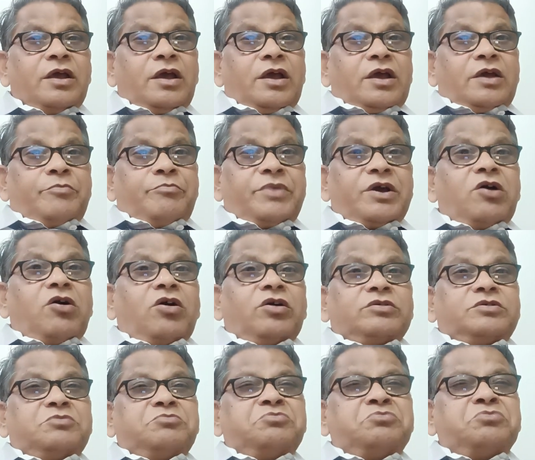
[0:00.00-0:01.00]

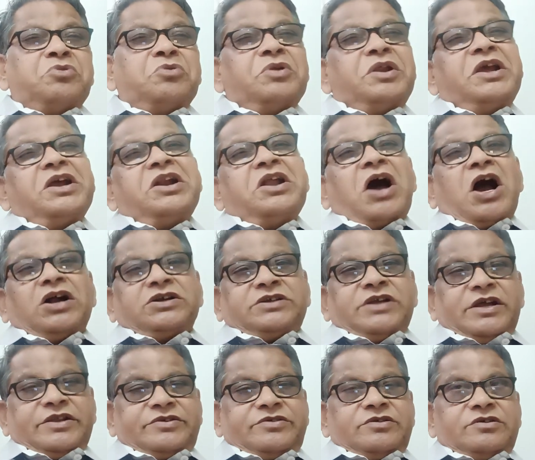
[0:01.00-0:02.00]
Because many
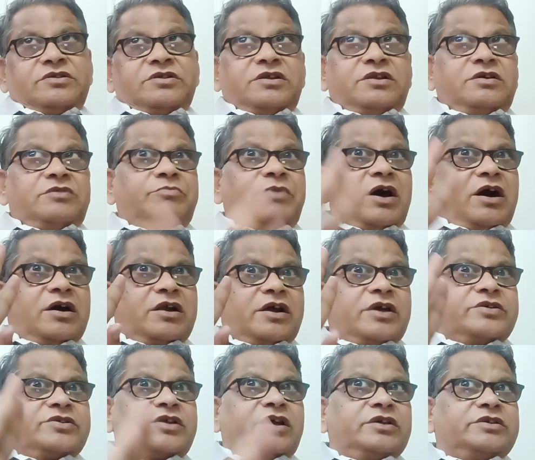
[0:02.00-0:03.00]
doctors in
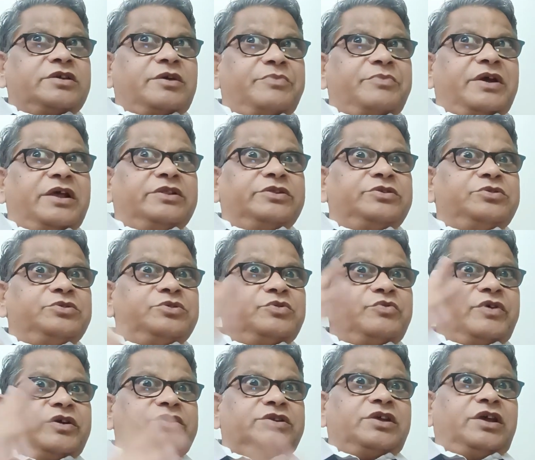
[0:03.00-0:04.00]
Maharashtra, some health
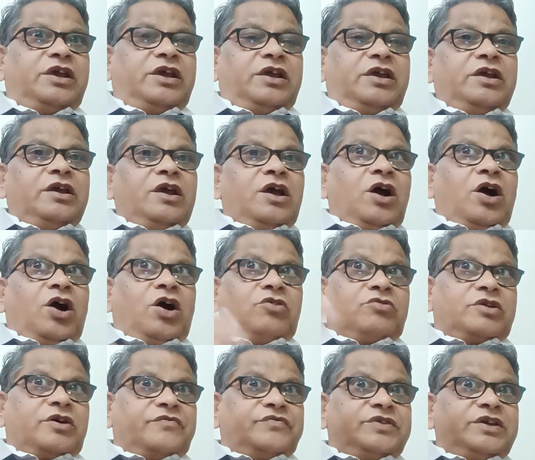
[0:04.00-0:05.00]
university,
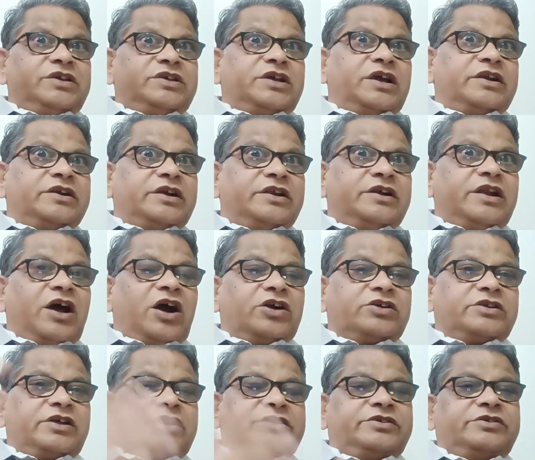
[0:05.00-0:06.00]
out of 600
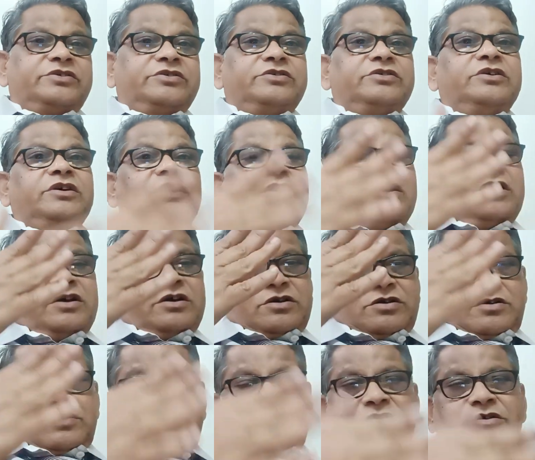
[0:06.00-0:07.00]
doctors,
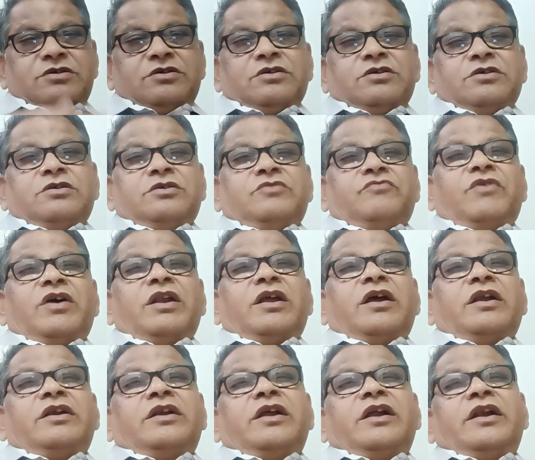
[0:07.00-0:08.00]

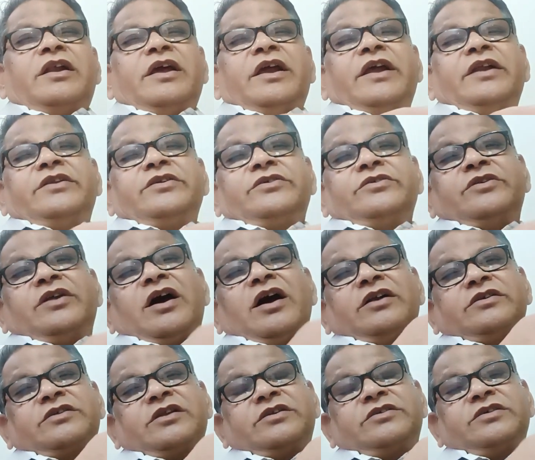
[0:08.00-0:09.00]
108
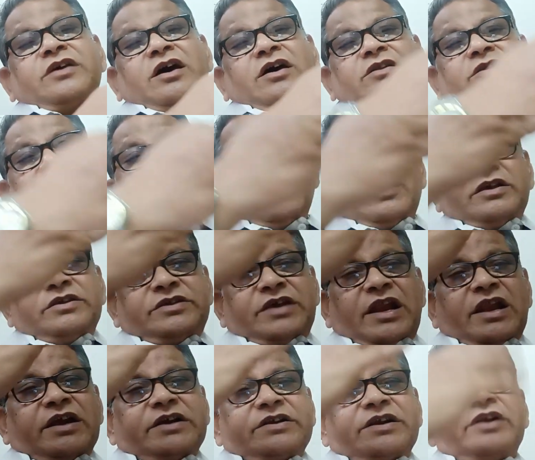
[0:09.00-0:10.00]
doctors are
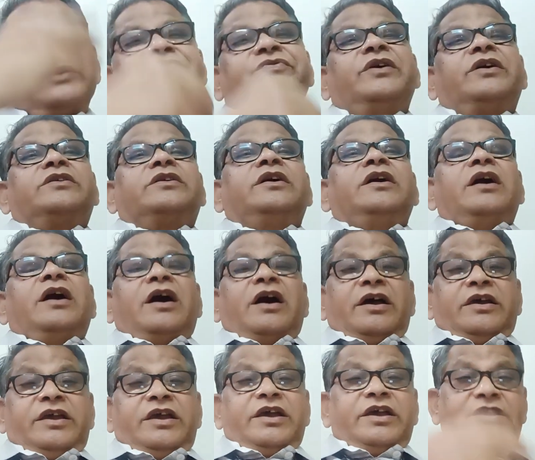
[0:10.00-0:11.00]
selected for
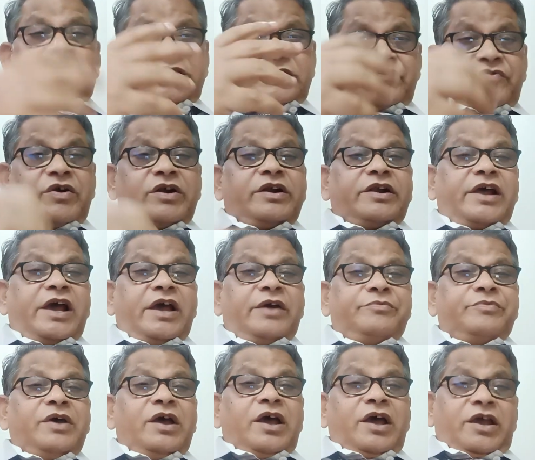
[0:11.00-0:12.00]
IAS one
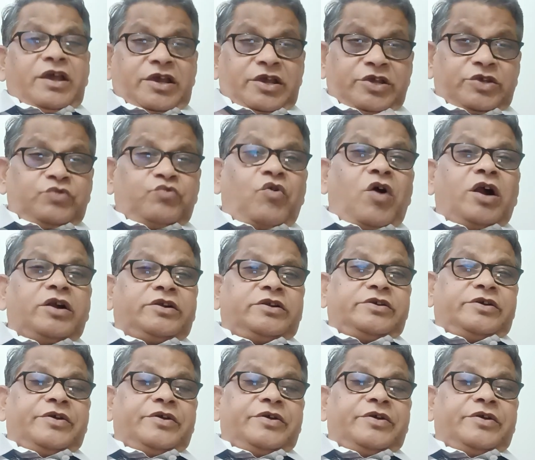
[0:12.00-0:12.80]
time, is what